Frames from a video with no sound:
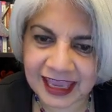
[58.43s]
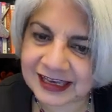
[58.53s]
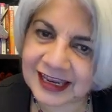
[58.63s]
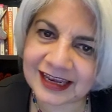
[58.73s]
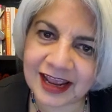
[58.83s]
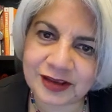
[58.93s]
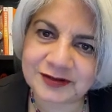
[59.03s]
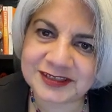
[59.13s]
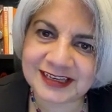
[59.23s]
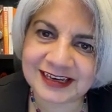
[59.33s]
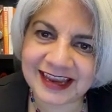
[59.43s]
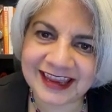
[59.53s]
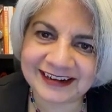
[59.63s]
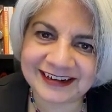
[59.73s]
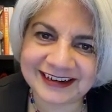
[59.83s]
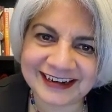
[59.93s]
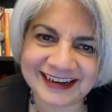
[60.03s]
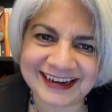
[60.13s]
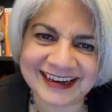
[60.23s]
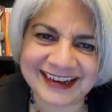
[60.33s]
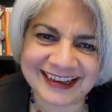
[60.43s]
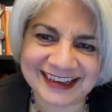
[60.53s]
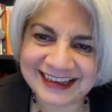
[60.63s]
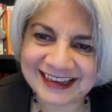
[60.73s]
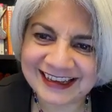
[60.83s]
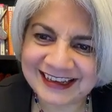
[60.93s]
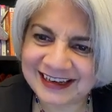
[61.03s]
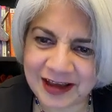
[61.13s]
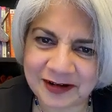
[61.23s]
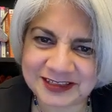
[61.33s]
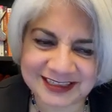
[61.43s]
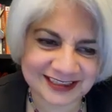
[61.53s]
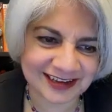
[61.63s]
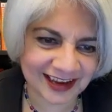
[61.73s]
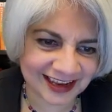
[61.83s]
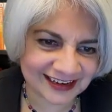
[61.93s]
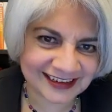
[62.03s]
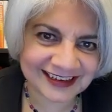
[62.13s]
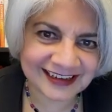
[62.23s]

Caitlin, are you still here? No, she's not.